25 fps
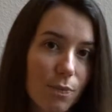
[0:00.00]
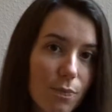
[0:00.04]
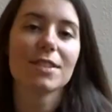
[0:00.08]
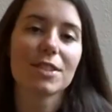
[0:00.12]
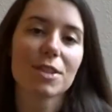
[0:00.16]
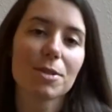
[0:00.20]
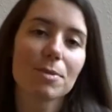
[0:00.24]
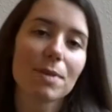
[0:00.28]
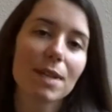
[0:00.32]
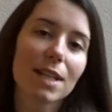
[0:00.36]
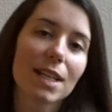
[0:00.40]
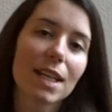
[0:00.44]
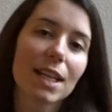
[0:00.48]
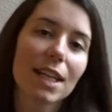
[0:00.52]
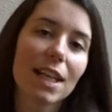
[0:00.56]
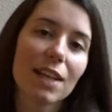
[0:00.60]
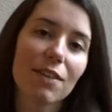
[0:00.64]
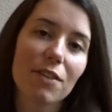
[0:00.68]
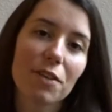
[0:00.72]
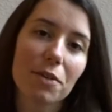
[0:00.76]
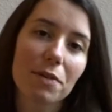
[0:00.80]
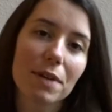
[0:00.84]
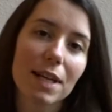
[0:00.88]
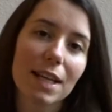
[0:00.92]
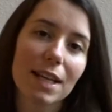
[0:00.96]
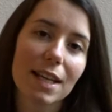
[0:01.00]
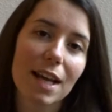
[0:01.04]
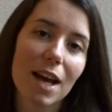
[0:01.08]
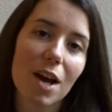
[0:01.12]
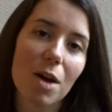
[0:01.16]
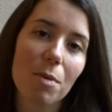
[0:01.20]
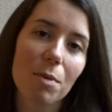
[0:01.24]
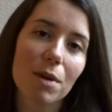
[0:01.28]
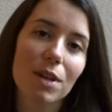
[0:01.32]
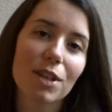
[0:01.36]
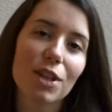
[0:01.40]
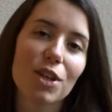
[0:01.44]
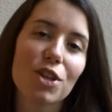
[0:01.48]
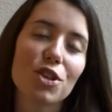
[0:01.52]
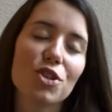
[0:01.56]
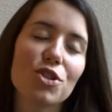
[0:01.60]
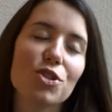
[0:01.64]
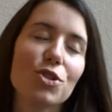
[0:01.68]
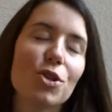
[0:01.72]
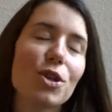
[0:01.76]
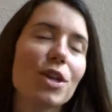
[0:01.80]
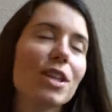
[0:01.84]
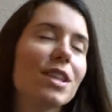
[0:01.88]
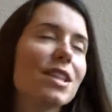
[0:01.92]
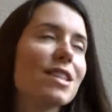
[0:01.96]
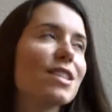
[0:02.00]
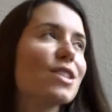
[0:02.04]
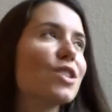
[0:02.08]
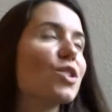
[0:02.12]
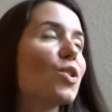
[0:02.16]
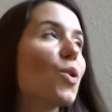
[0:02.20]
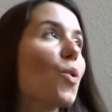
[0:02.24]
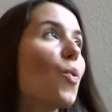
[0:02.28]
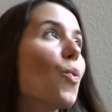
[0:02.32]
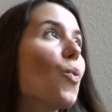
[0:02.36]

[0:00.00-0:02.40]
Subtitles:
So I'm gonna leave you right now. I'm gonna enjoy this